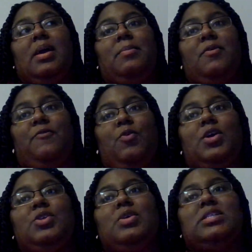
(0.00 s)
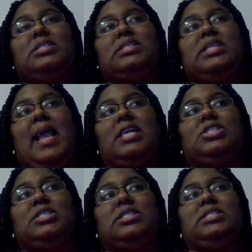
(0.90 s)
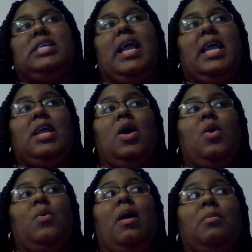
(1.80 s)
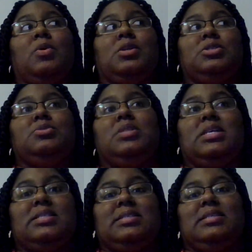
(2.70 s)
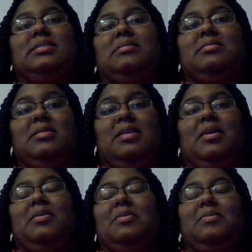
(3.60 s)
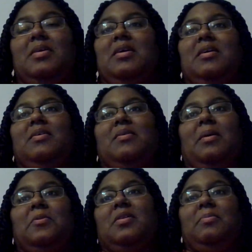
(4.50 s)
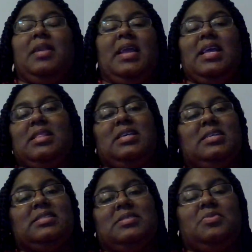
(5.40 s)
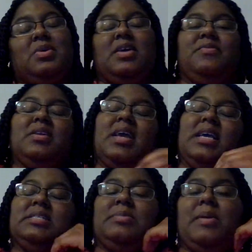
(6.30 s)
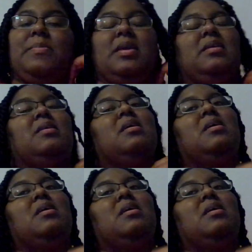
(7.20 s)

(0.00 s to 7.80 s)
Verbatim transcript: before you can just actually say, oh, I'm going to do this and, you know, I'm going to plan this and whatever the case may be.